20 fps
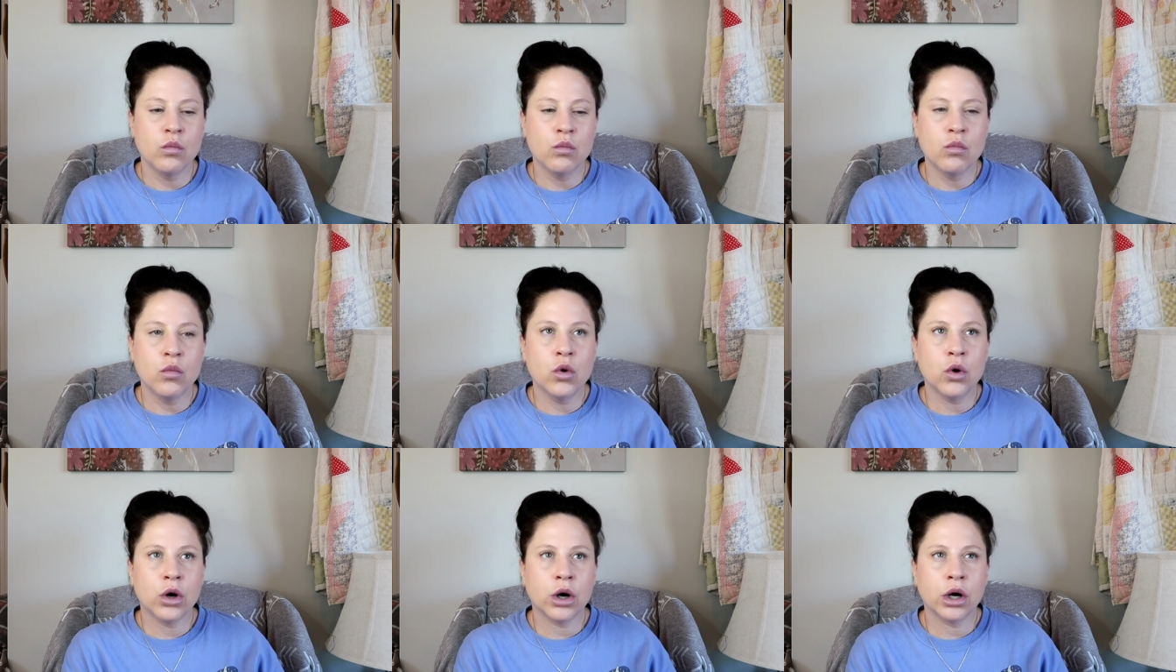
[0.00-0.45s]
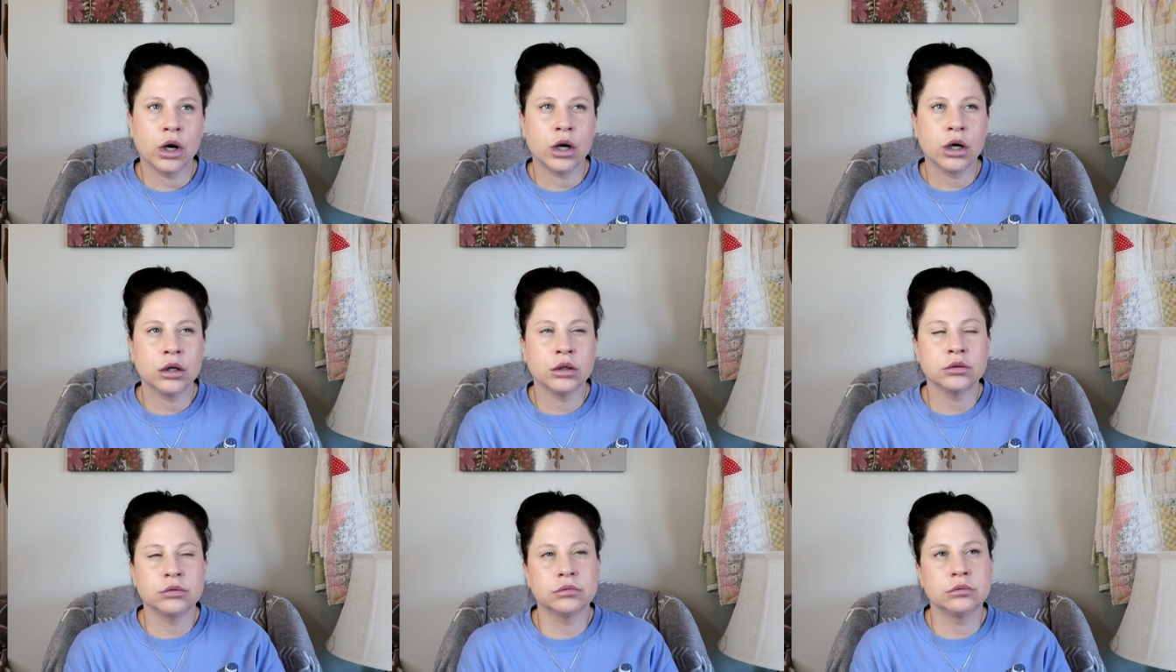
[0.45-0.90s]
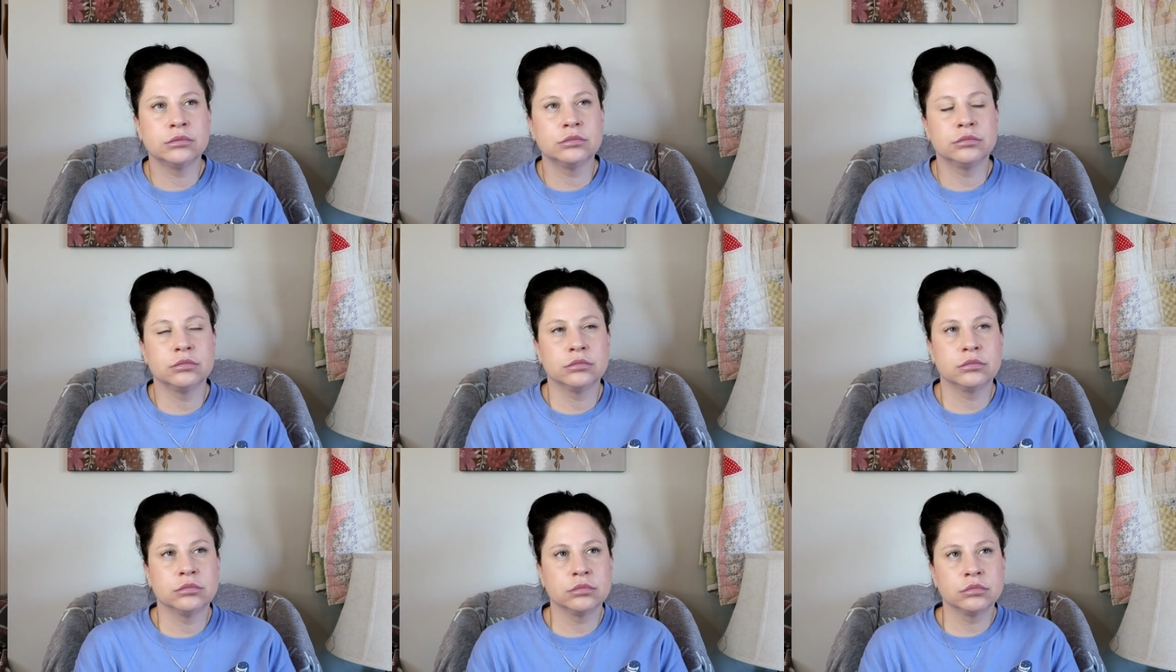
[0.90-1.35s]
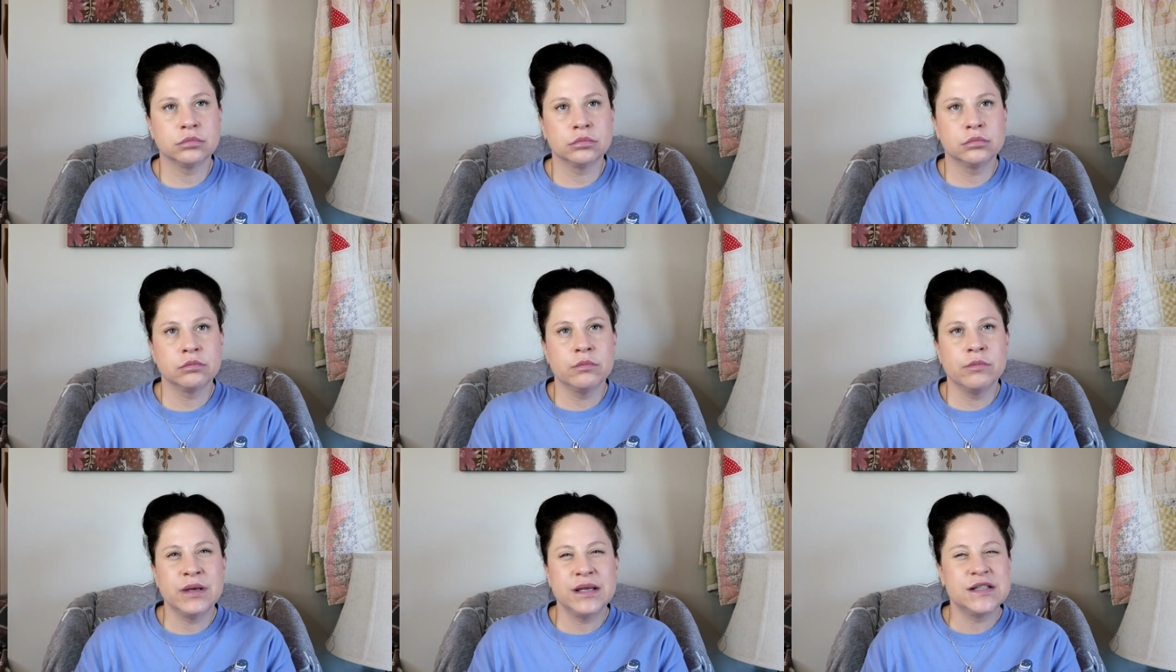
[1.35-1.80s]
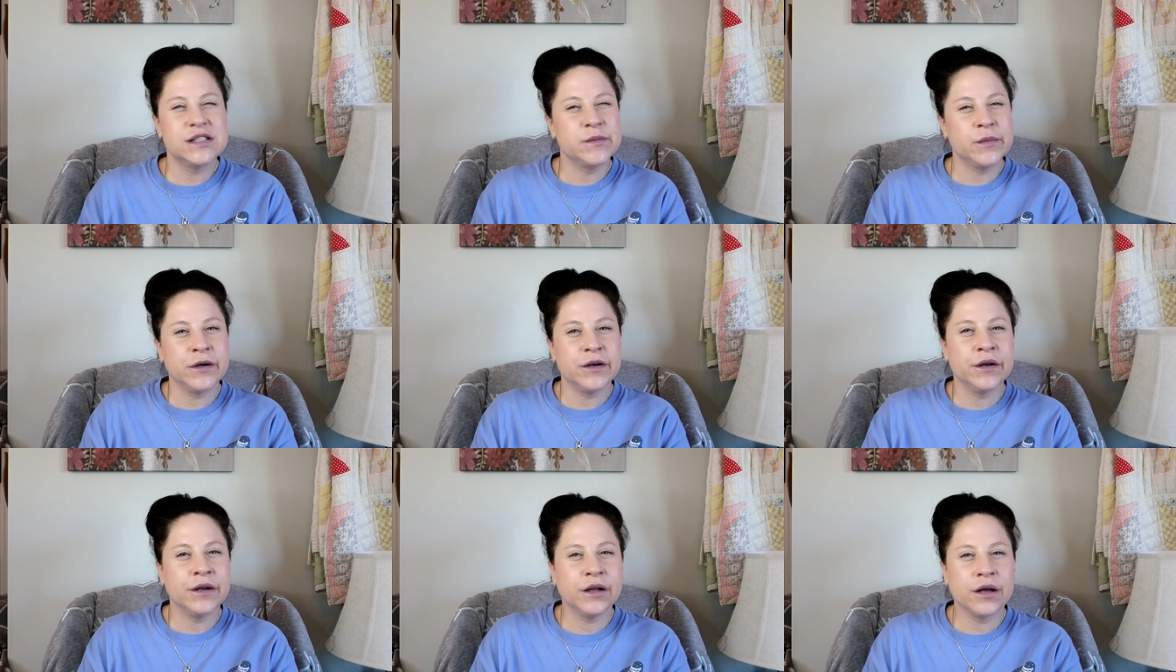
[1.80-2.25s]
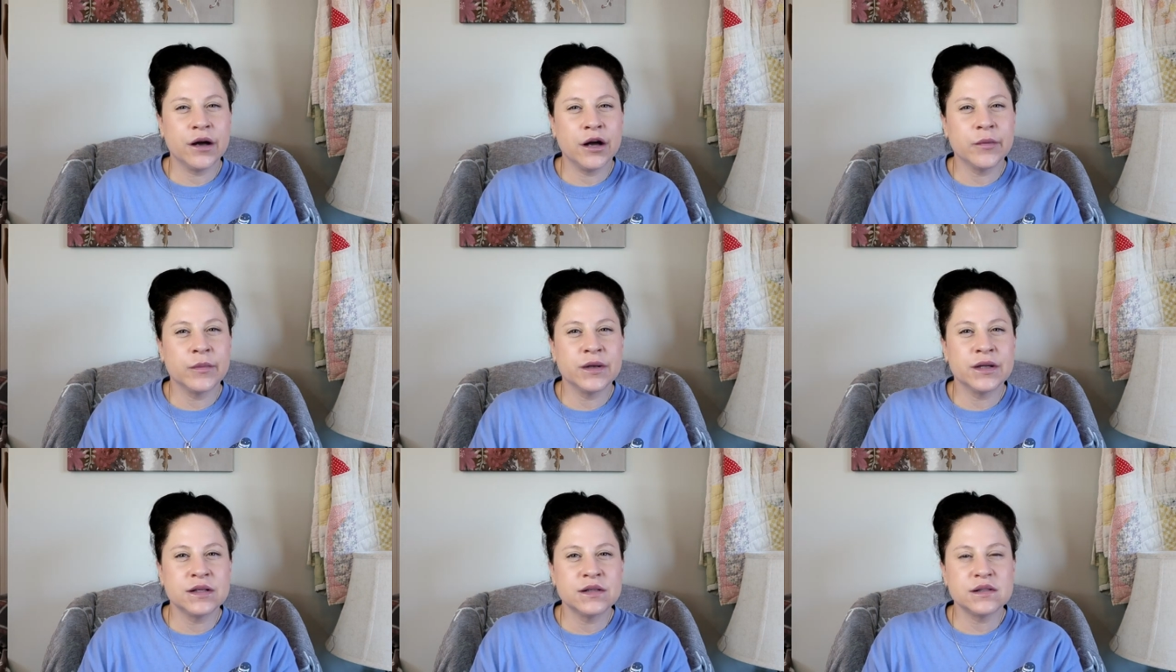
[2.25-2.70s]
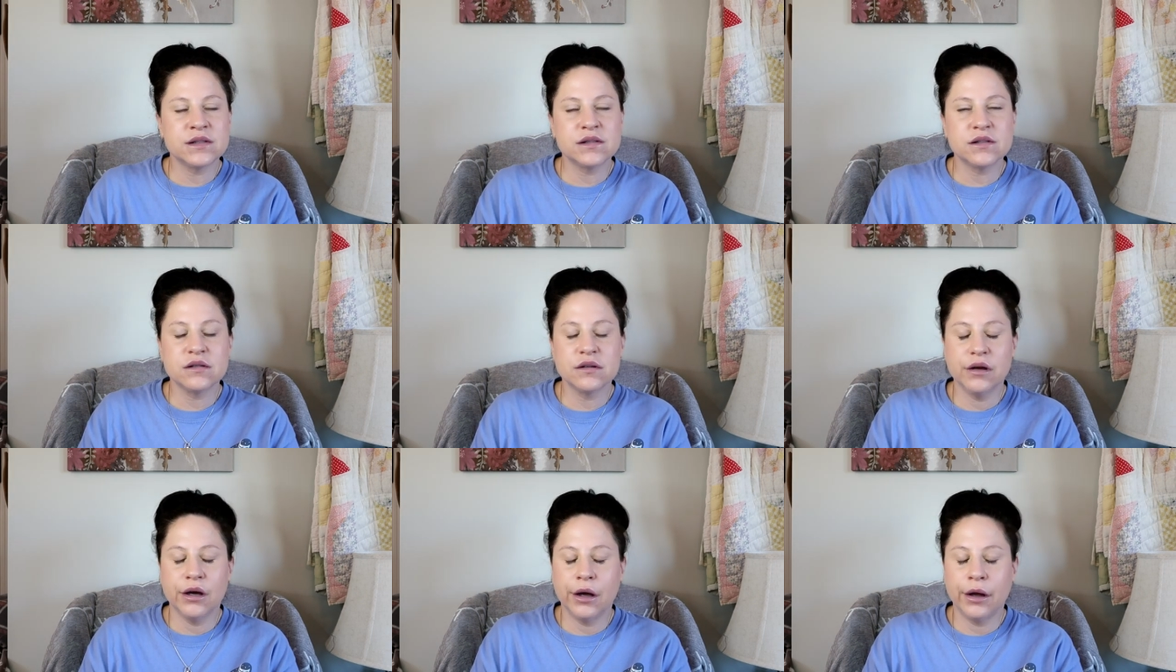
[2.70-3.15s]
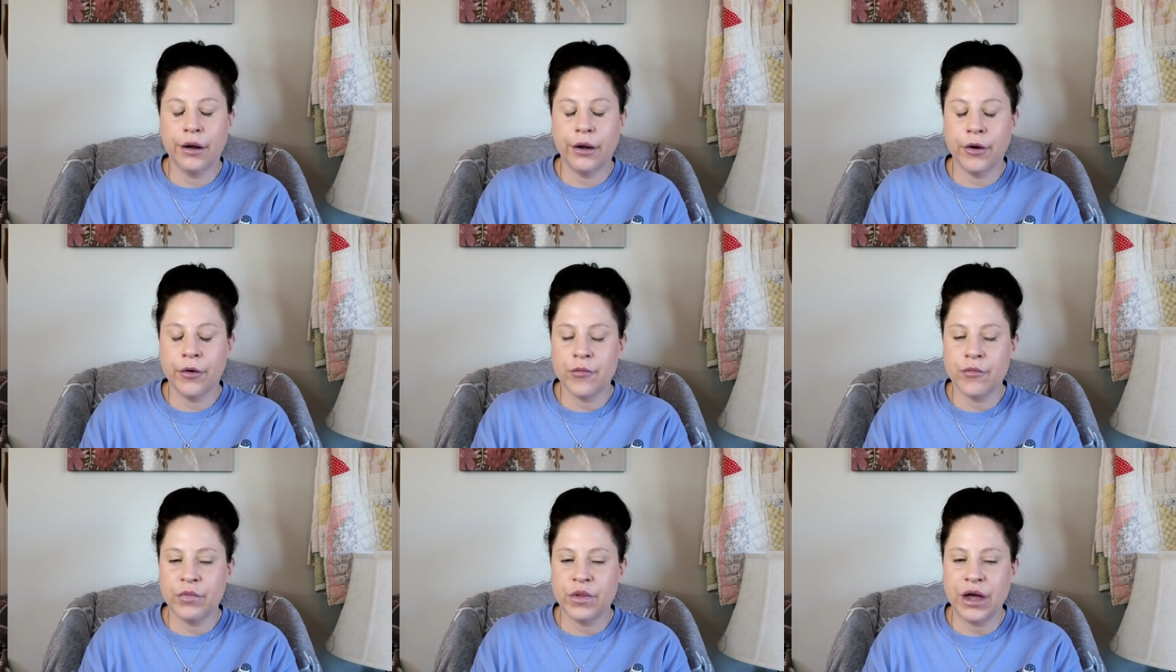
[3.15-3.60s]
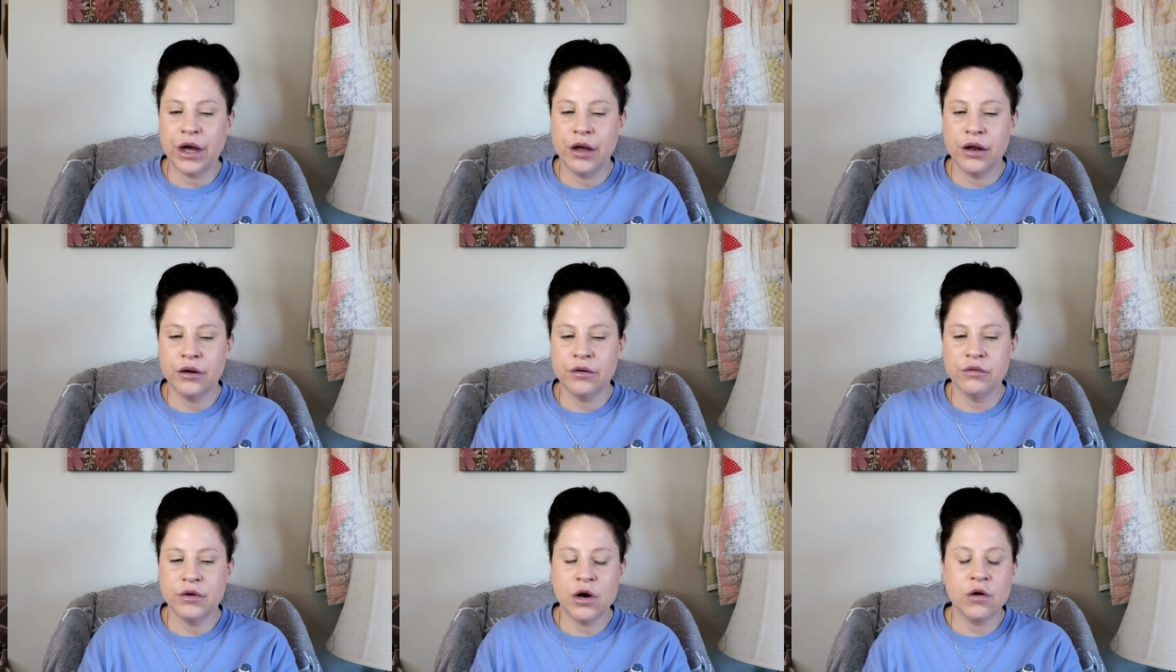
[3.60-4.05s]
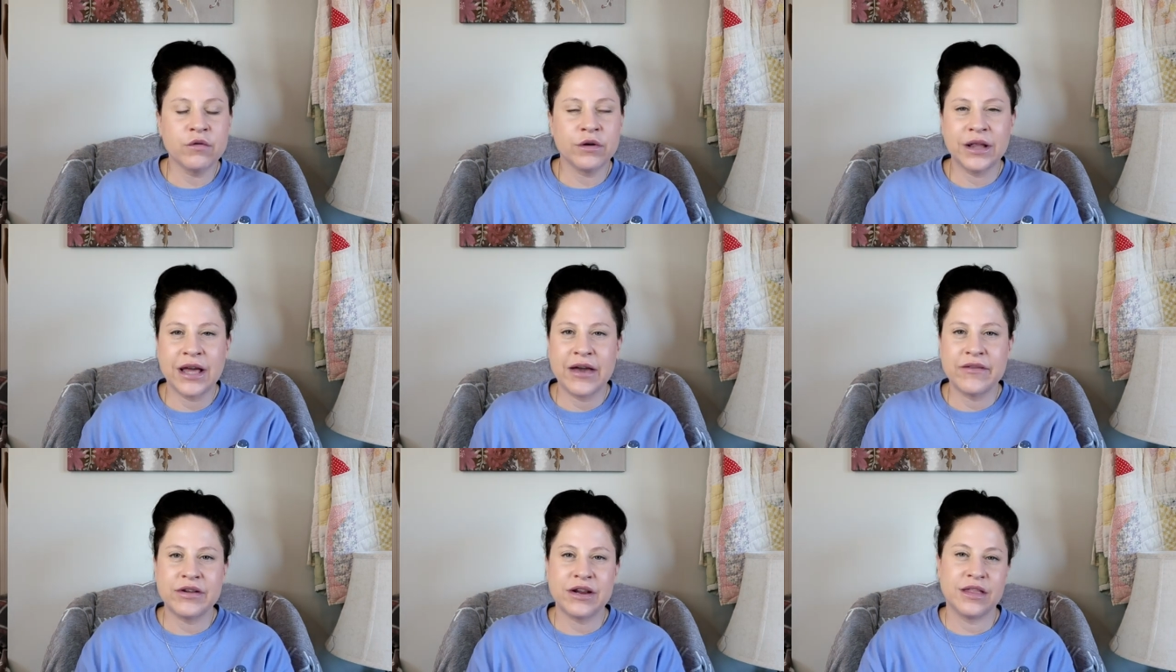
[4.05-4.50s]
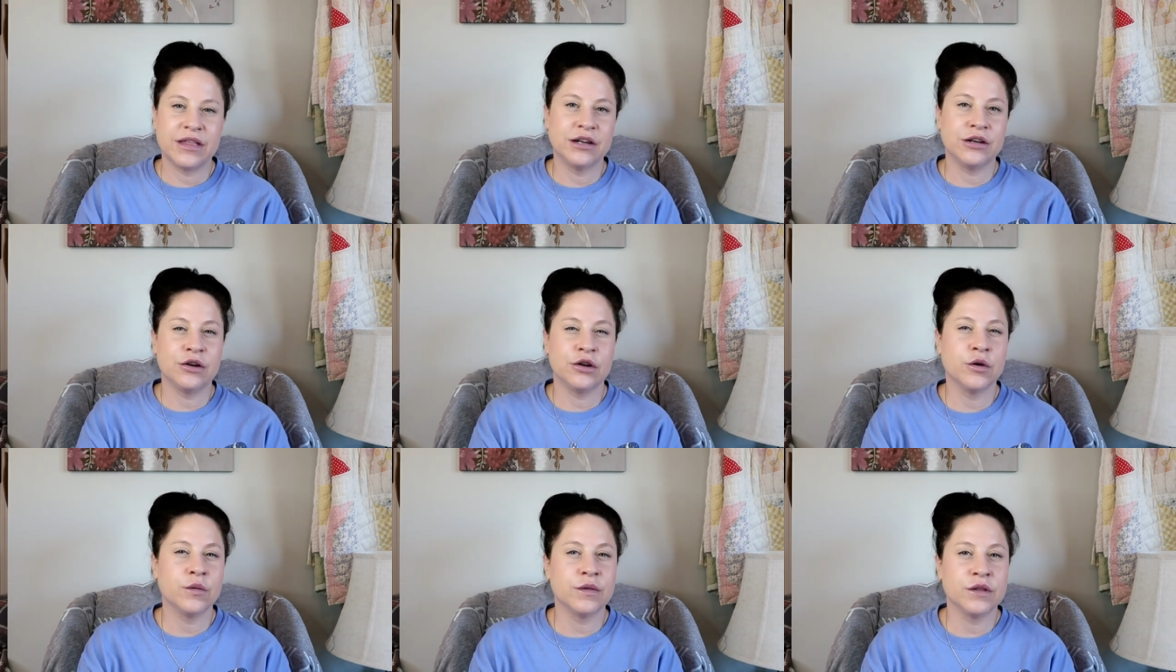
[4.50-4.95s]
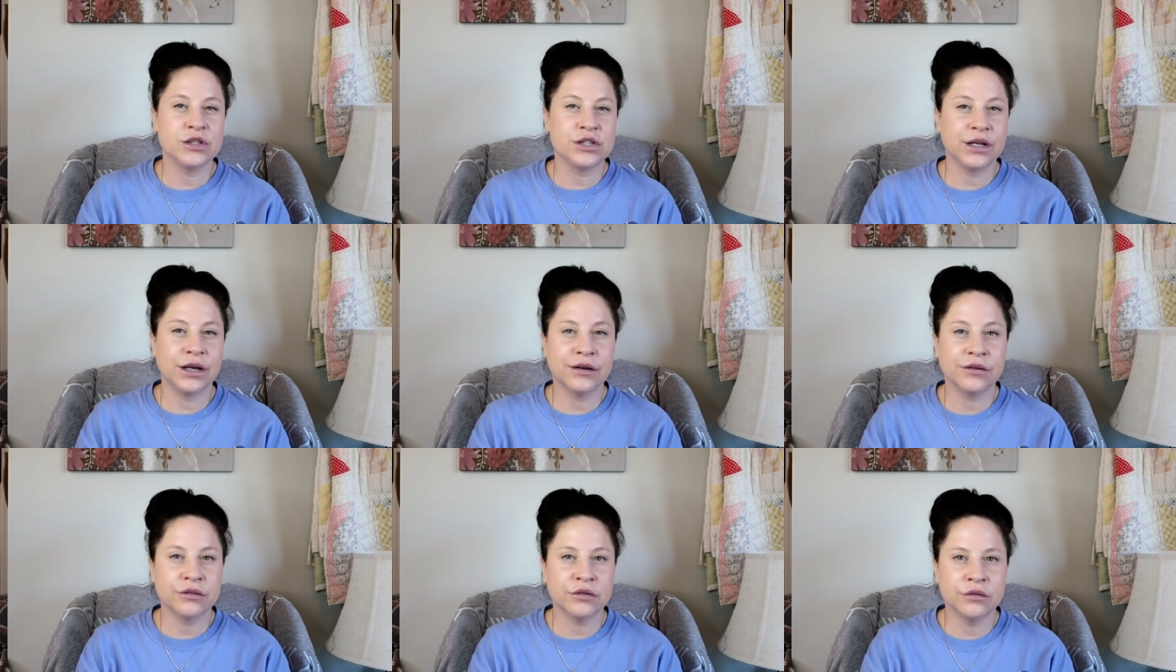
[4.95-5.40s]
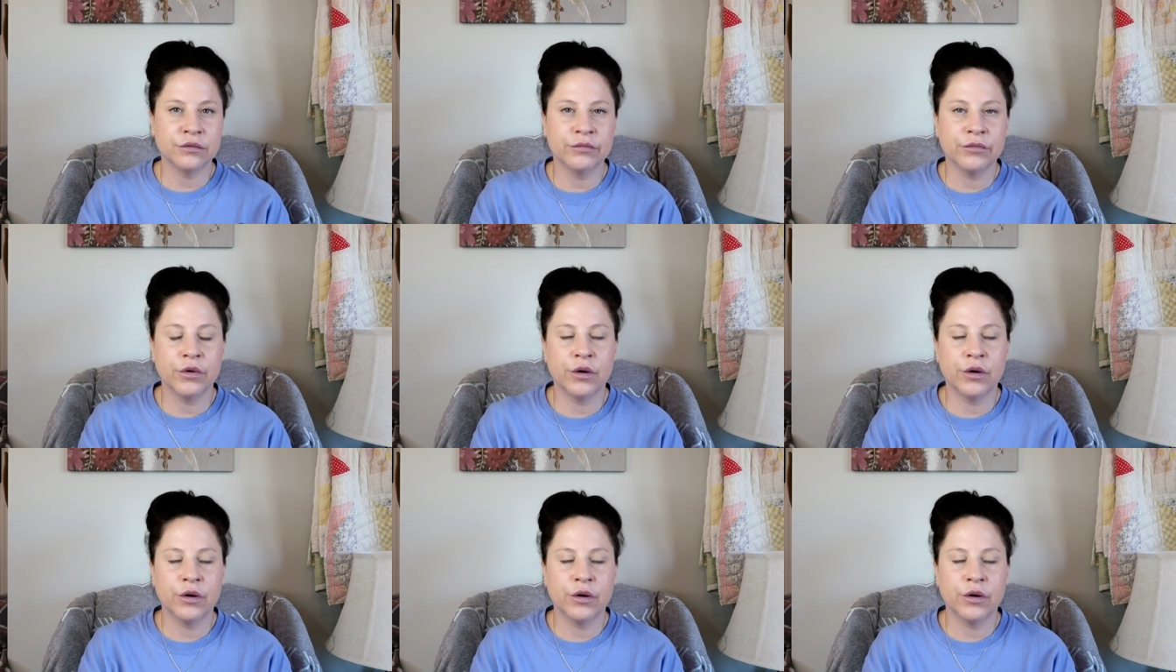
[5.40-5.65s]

more mean-spirited comments um, that don't really have anything to do with the channel